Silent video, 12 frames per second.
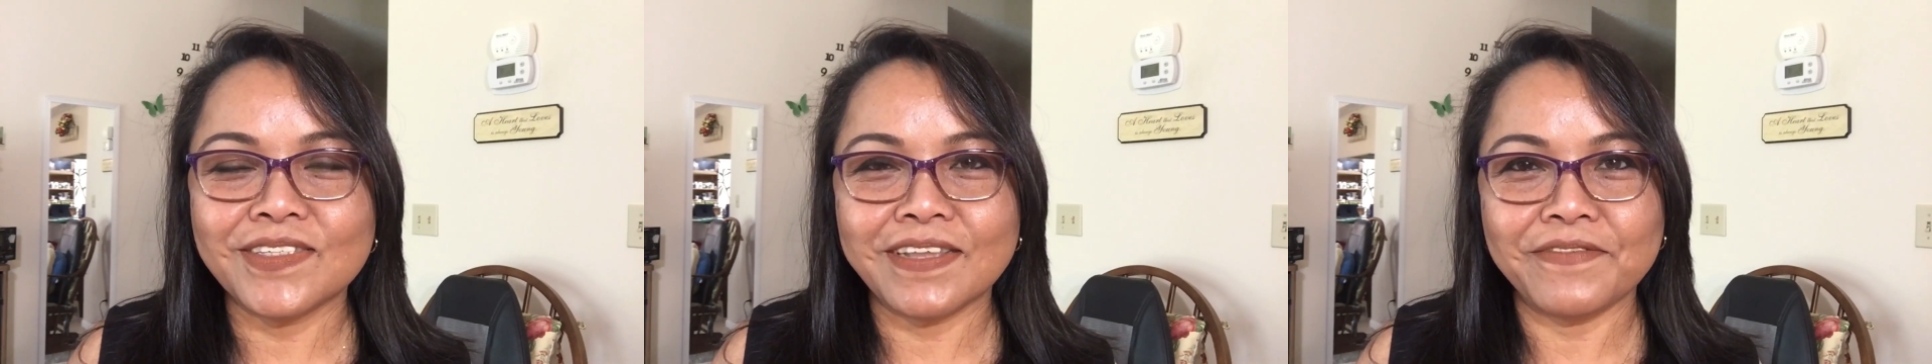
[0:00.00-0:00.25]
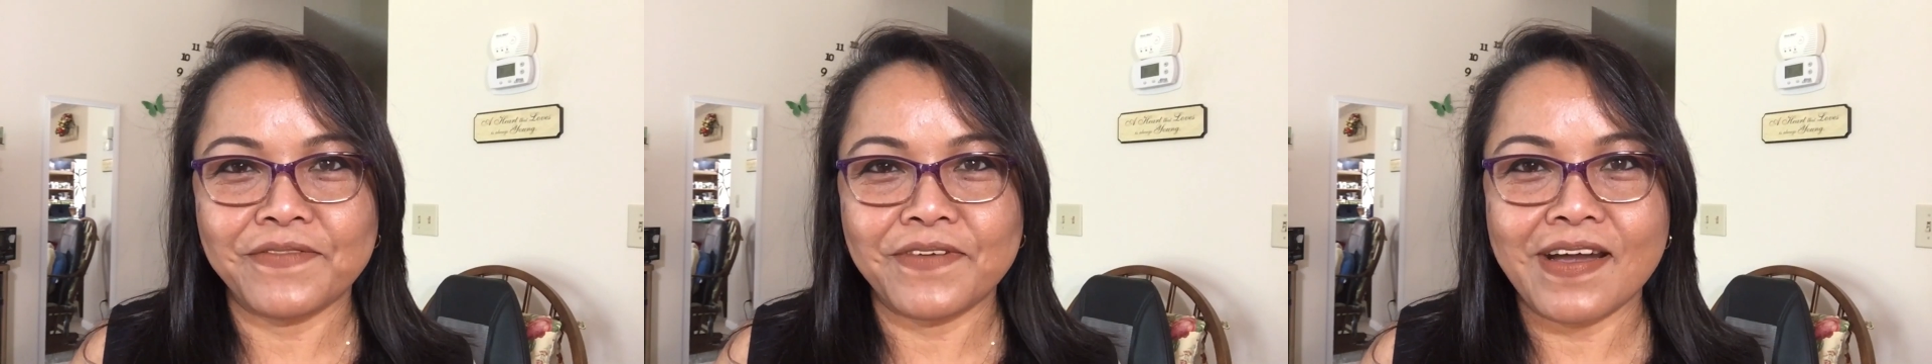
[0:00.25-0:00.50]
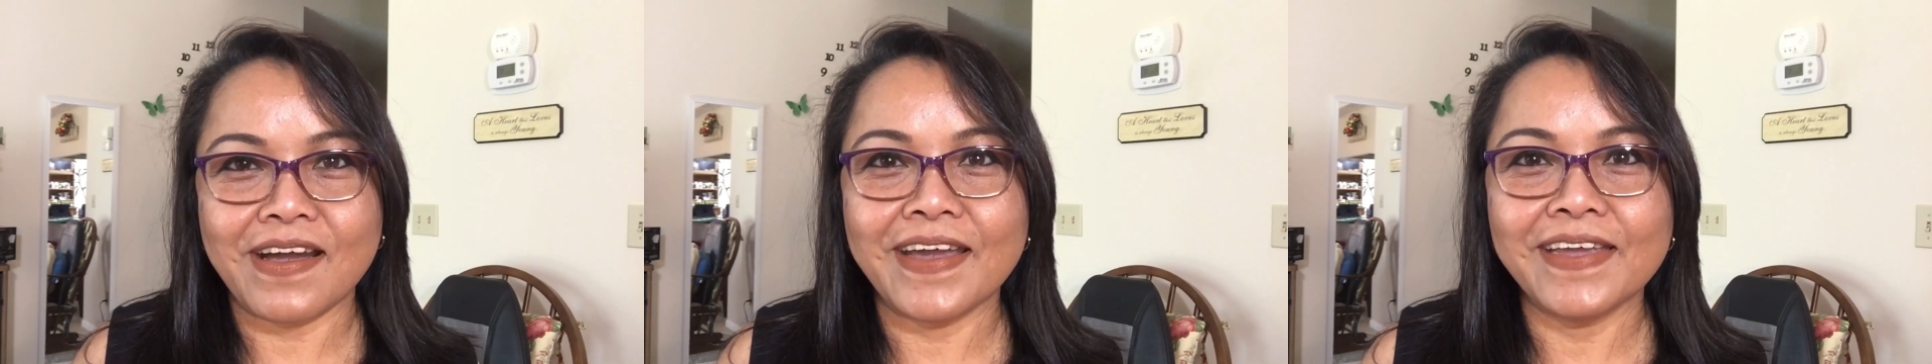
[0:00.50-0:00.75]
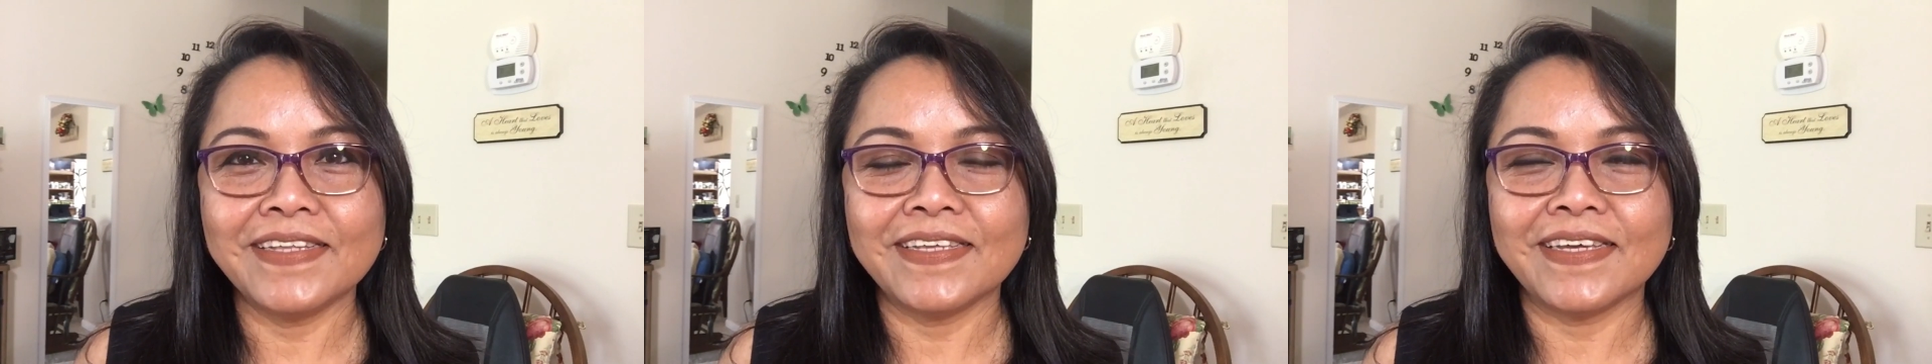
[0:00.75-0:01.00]

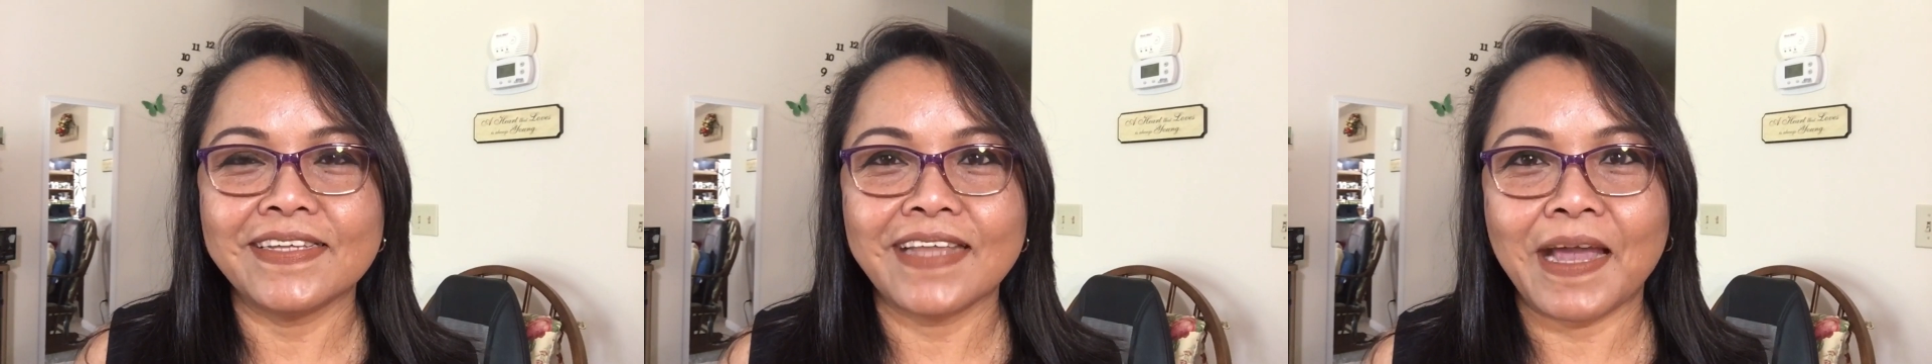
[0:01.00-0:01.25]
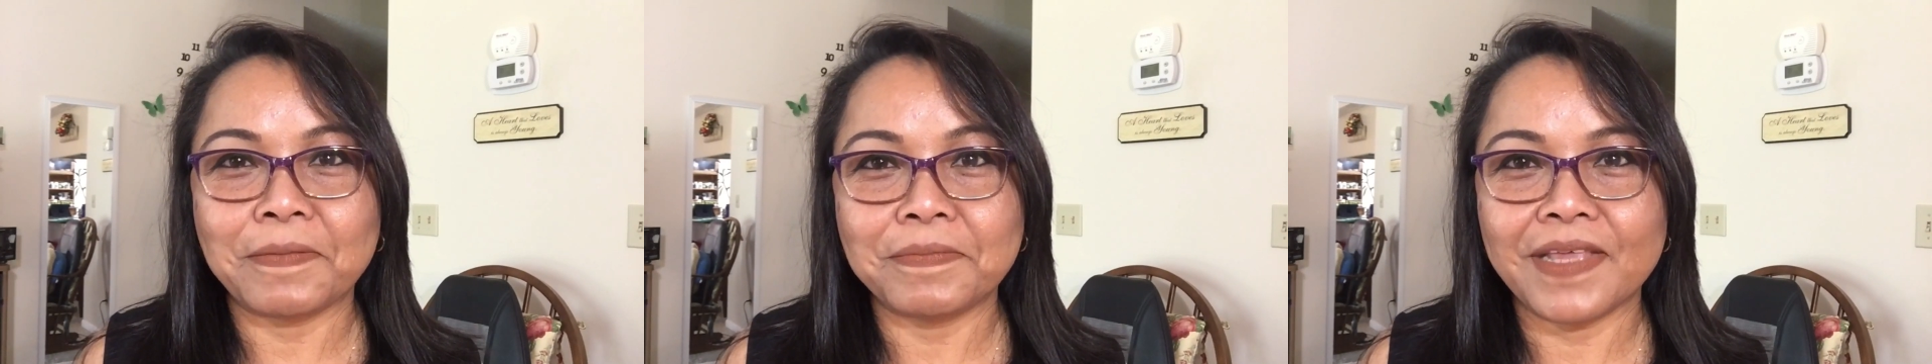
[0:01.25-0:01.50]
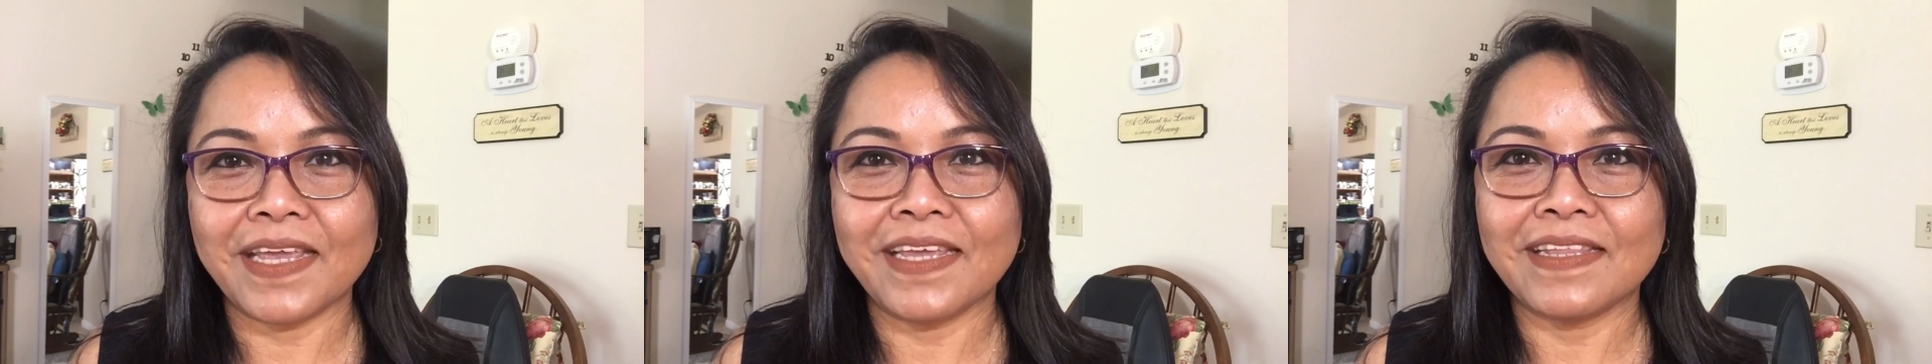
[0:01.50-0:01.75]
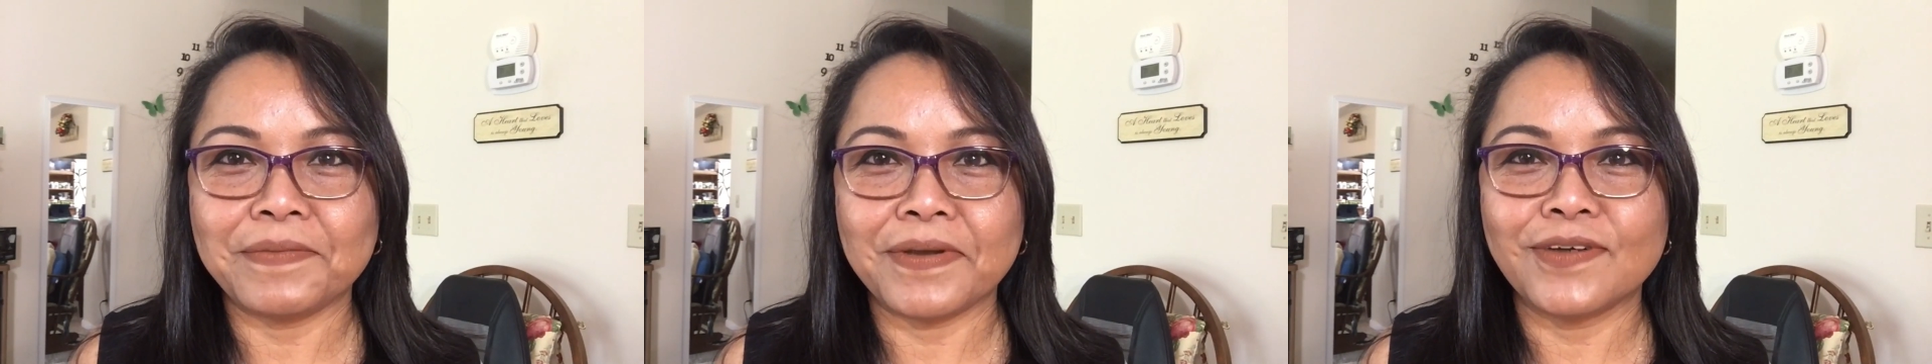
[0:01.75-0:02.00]
notified and
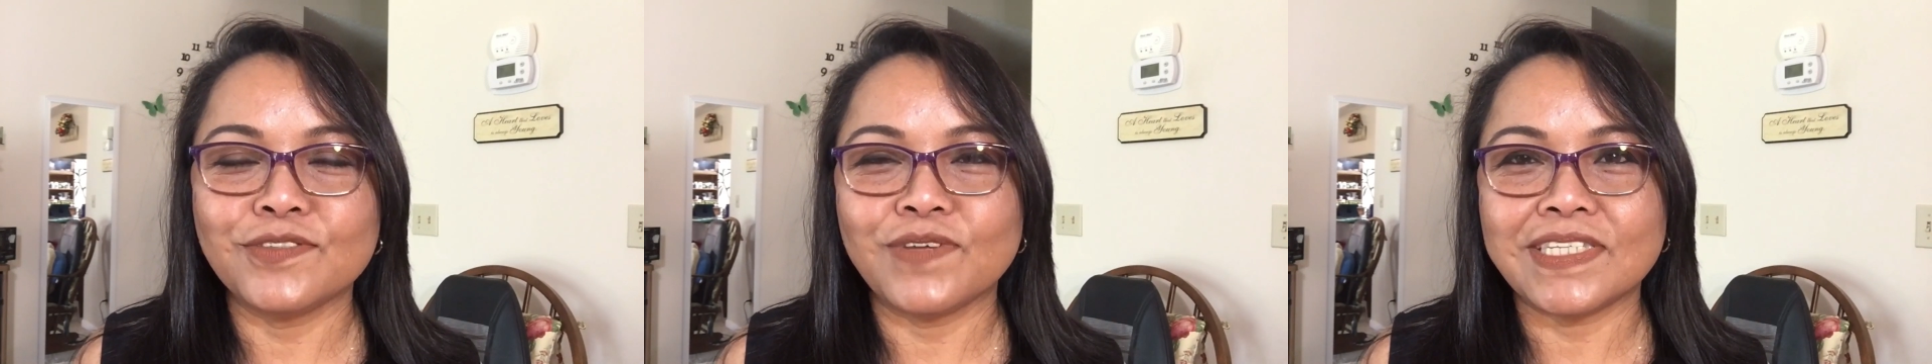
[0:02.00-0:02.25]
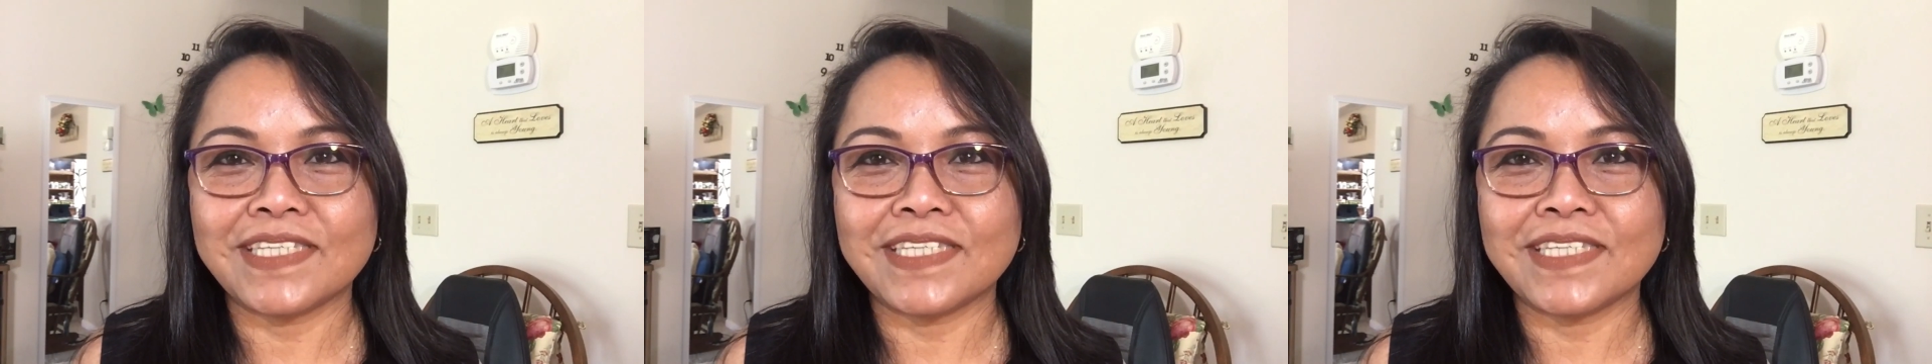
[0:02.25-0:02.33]
update about